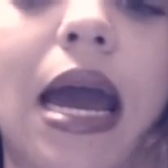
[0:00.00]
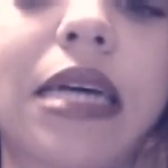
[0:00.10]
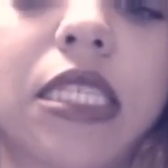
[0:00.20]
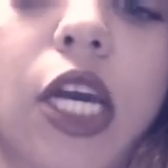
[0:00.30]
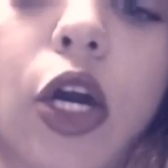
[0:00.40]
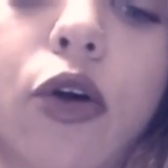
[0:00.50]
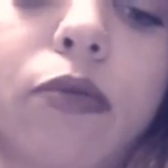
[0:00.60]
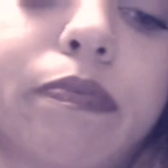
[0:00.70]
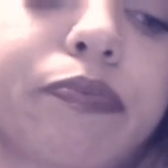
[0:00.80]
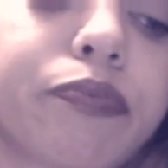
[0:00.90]
as I
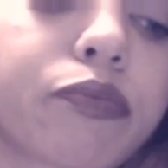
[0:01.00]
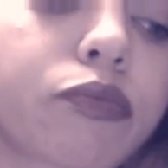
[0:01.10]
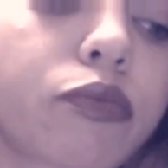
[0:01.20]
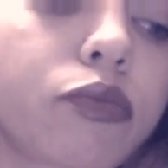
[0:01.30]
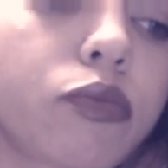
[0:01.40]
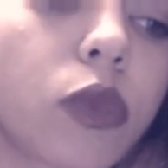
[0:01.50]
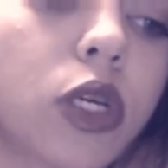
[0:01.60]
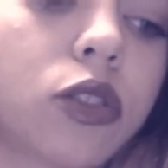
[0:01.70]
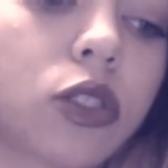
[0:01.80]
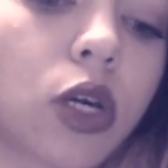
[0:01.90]
go.
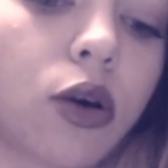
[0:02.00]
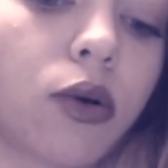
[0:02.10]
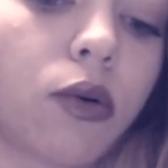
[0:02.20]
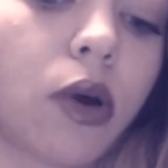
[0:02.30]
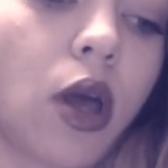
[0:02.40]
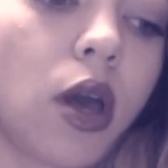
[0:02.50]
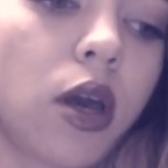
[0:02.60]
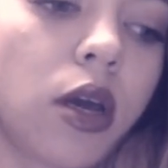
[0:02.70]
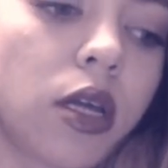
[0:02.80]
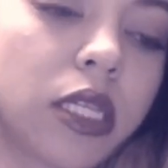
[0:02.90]
So
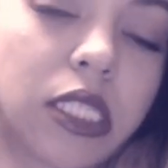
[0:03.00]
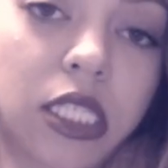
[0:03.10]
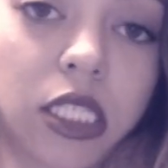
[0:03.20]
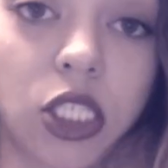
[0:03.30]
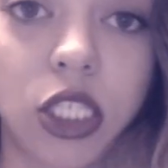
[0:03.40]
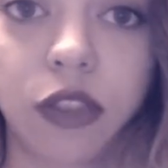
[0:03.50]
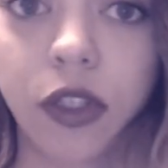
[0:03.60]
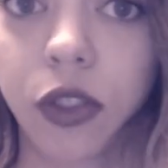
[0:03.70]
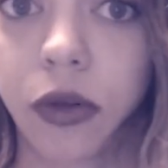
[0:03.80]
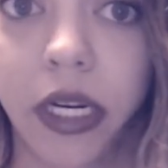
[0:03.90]
this isn't just
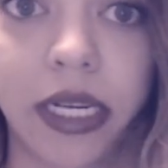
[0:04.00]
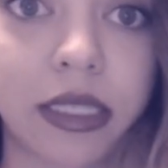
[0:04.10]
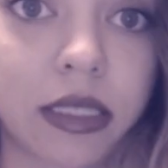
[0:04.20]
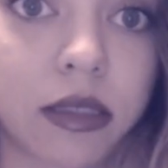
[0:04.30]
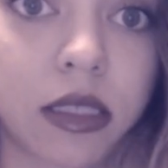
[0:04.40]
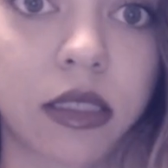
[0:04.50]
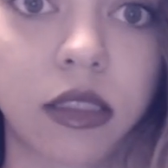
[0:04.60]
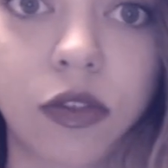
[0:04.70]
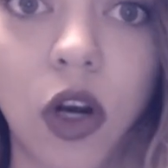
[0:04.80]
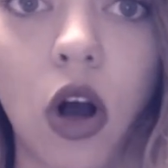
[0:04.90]
for Taurus. This
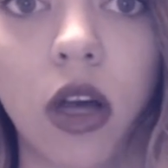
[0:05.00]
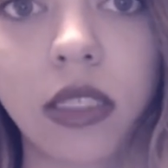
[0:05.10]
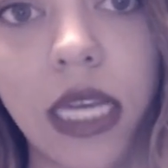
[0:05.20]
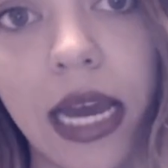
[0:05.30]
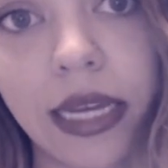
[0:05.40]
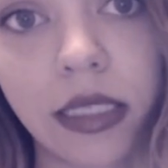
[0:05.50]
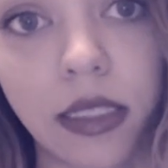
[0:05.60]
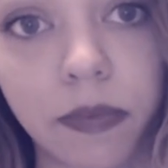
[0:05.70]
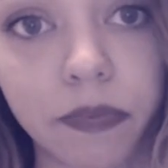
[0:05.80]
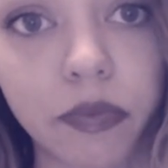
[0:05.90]
is for all signs.
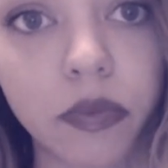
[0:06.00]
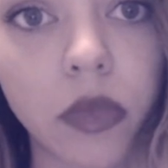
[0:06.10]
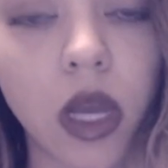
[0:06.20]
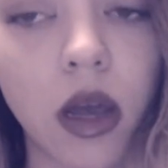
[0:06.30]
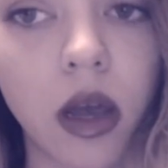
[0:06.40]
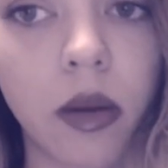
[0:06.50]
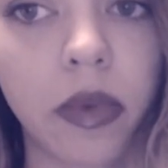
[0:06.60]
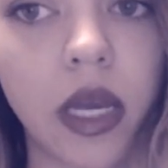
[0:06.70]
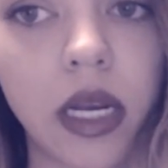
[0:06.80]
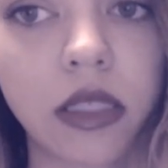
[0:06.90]

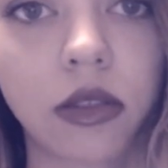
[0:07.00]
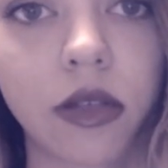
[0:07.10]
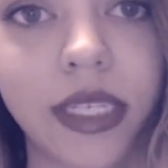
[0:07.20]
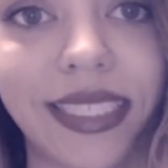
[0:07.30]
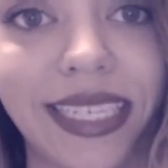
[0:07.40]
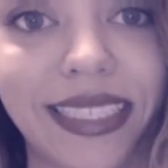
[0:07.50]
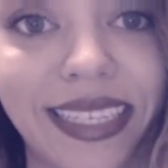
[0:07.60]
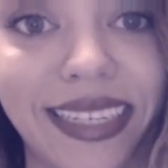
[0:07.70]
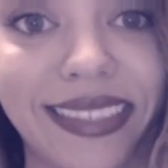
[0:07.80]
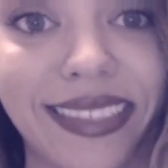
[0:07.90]
It is Taurus
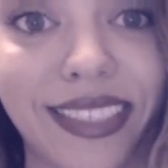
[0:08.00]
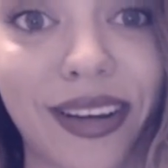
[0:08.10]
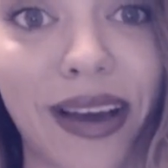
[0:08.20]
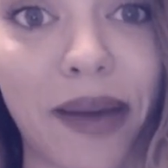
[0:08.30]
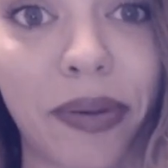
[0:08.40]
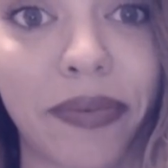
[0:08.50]
season, so happy